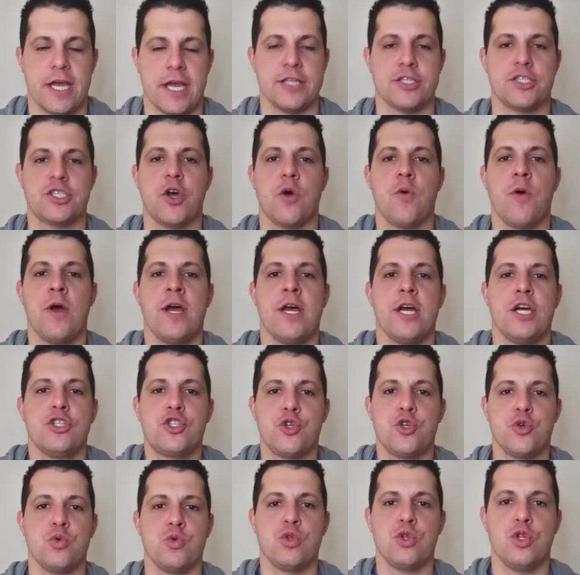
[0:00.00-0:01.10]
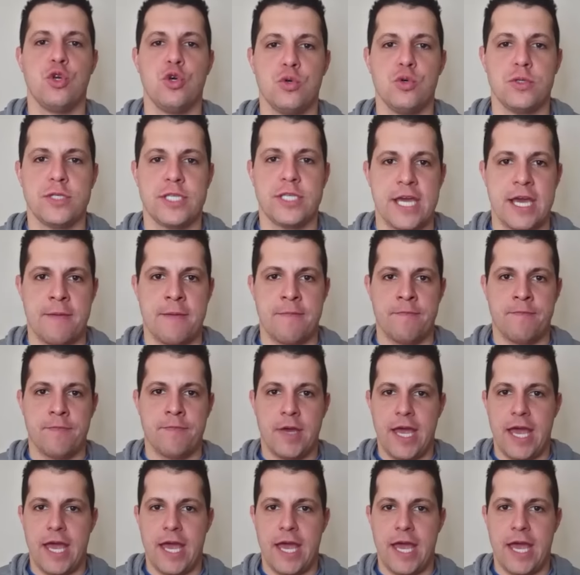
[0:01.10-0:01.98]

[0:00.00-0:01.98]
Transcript: And so to lose him,